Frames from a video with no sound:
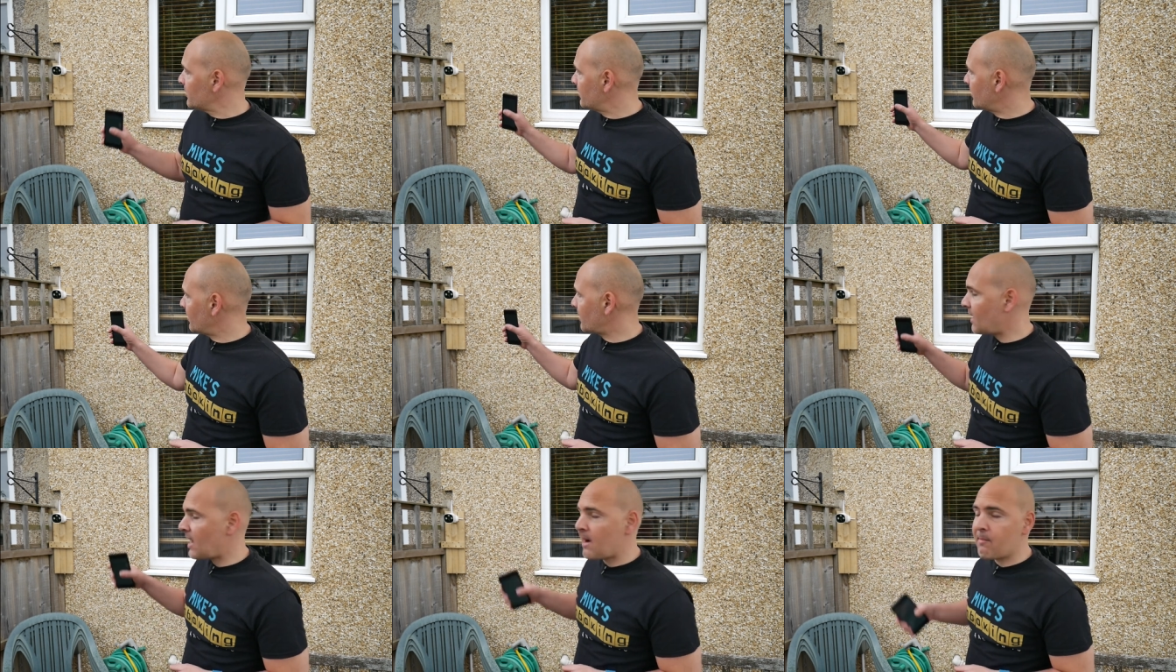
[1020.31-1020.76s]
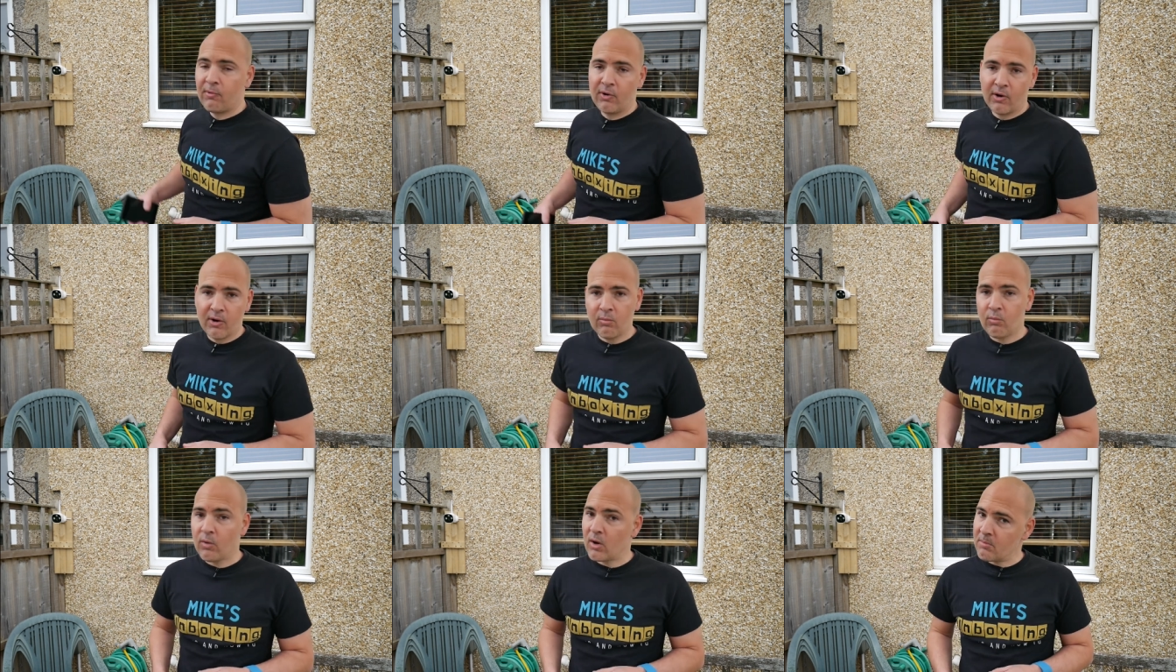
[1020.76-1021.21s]
the
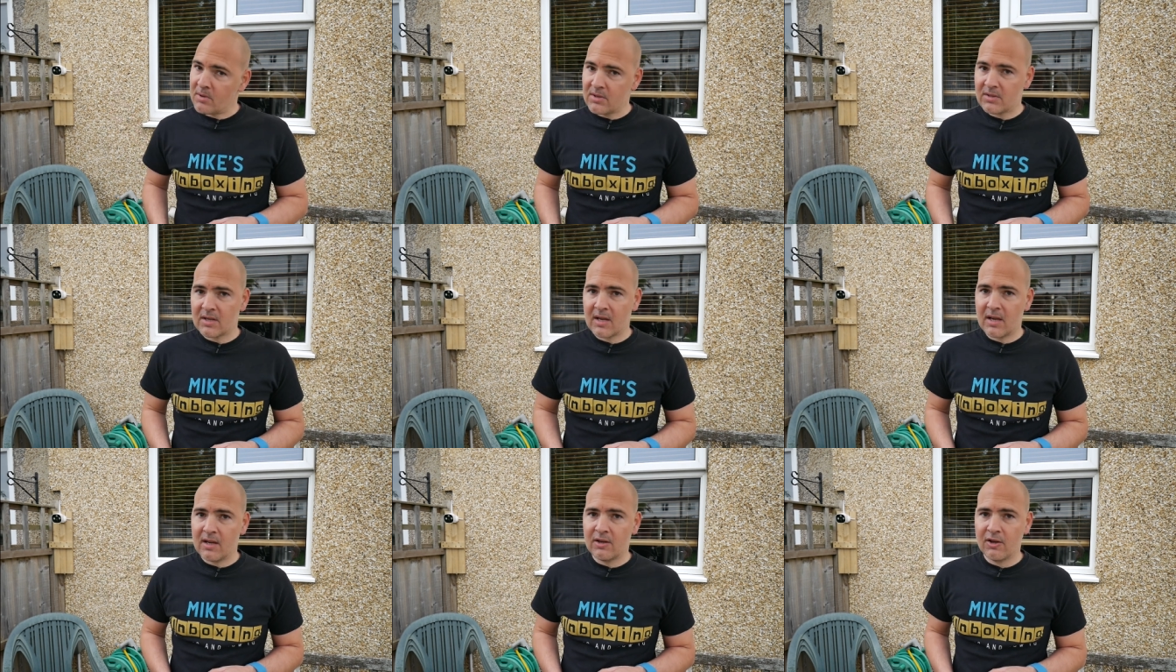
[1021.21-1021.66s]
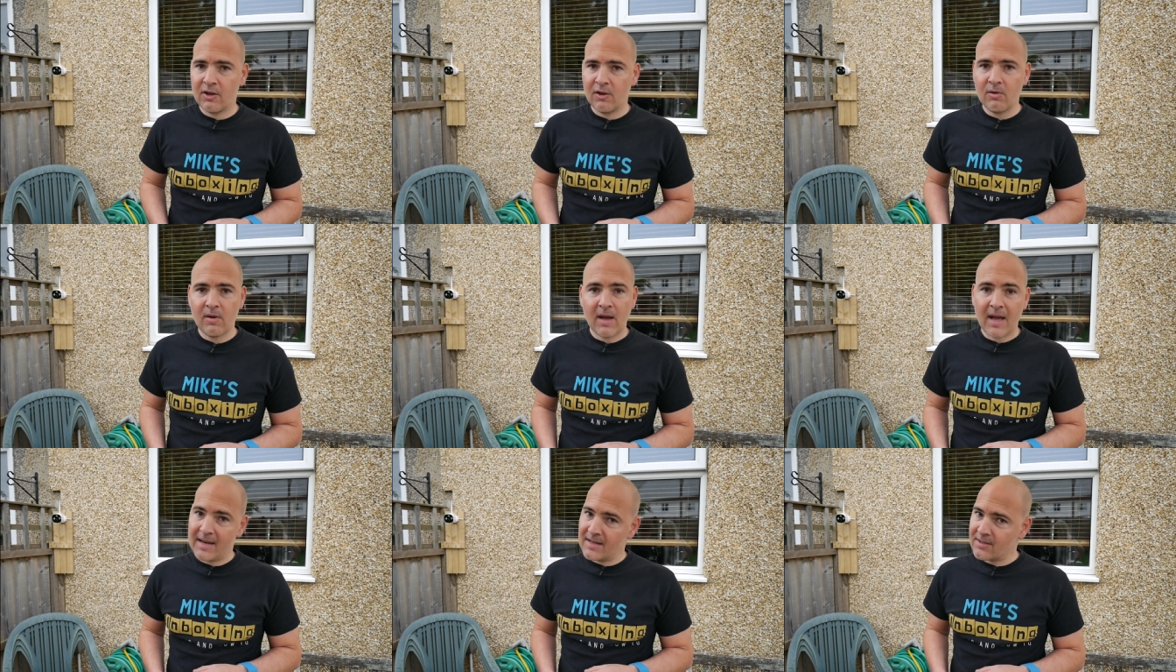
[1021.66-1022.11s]
camera won't be seeing
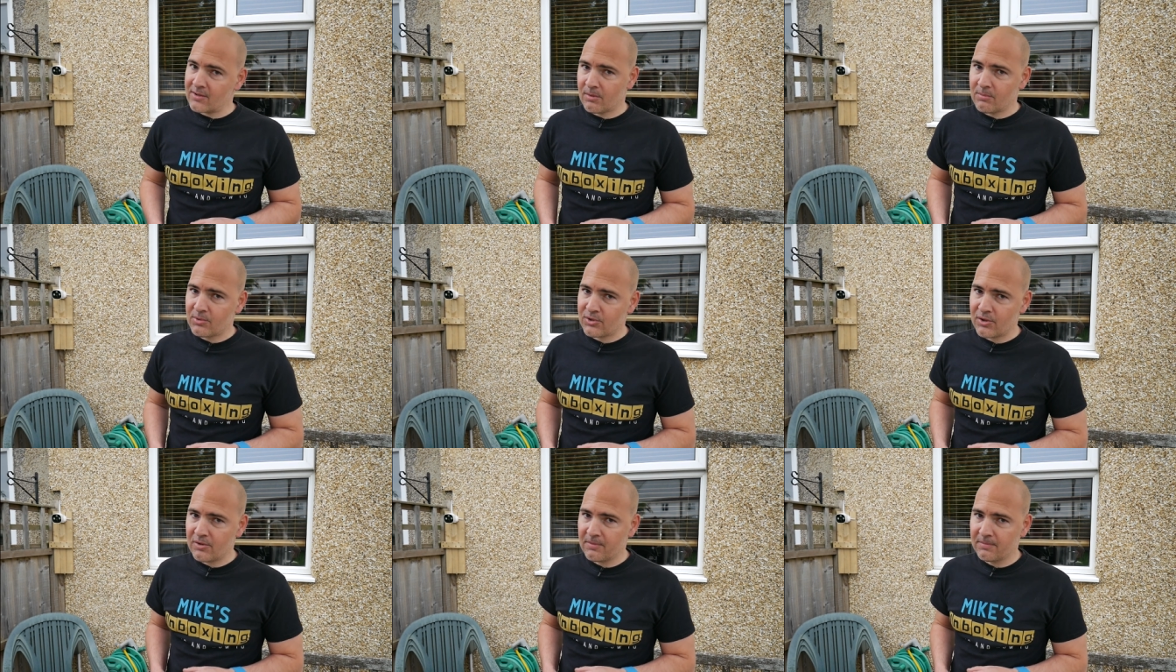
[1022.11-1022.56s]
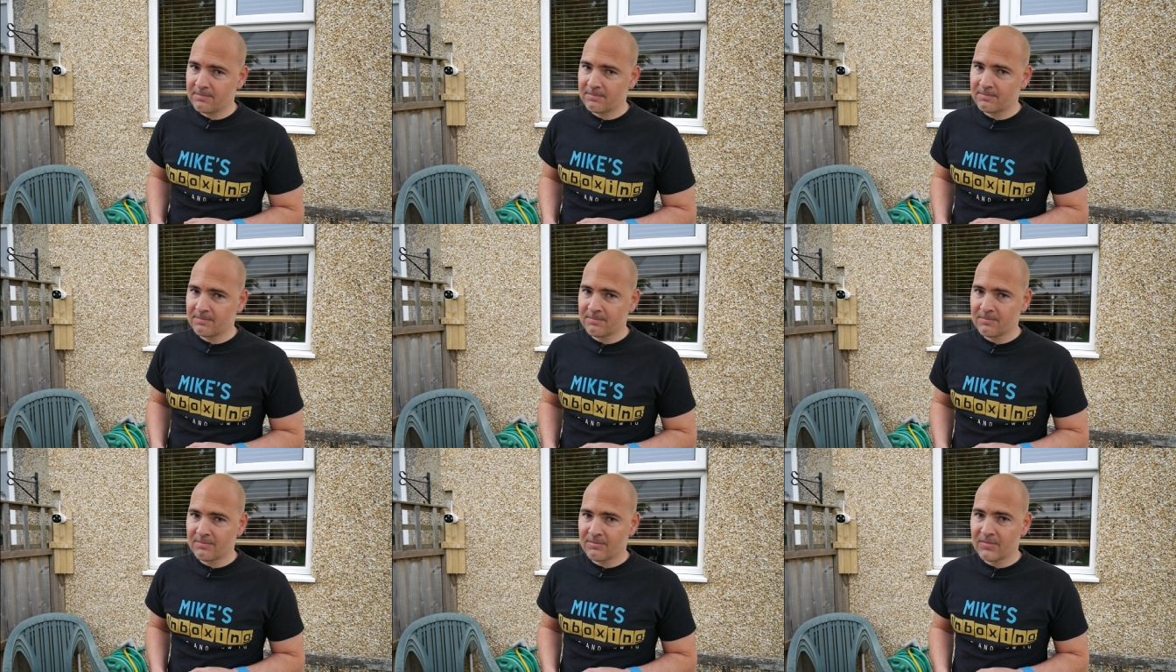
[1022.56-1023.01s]
you anytime soon.
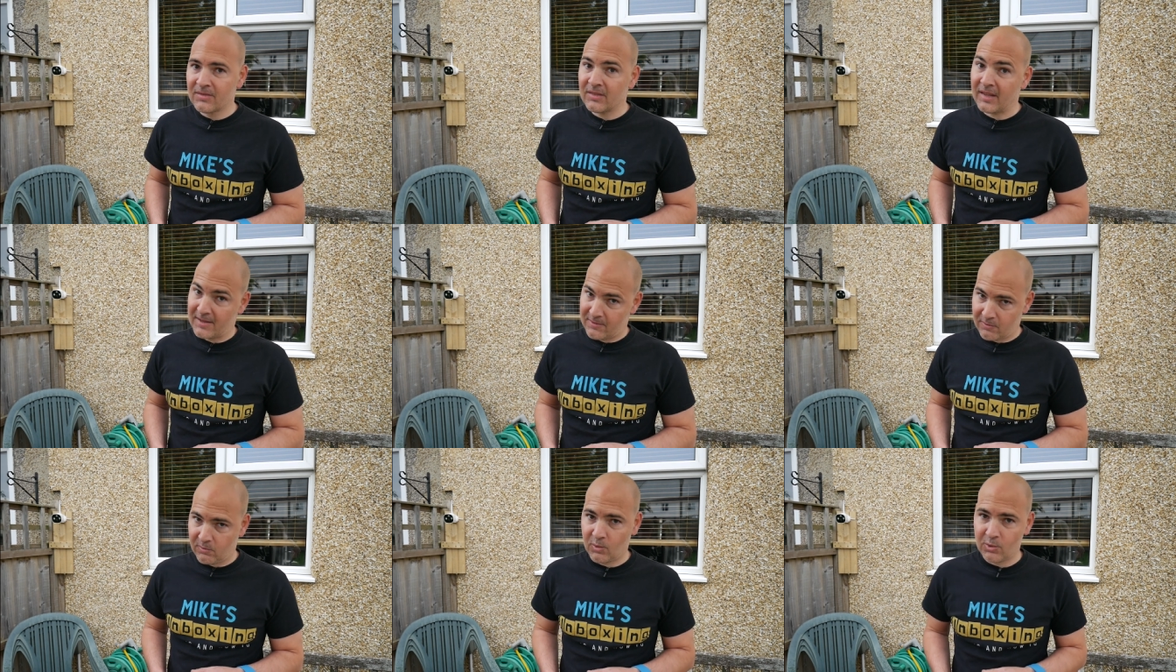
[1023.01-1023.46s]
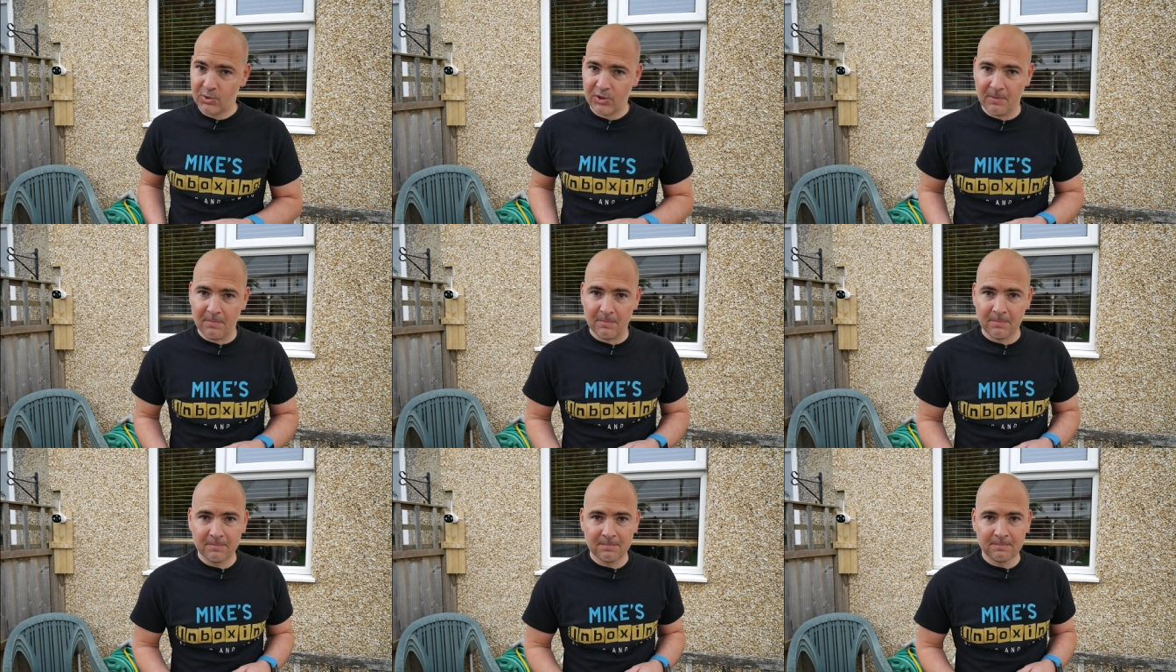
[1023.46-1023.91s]
Thanks for watching.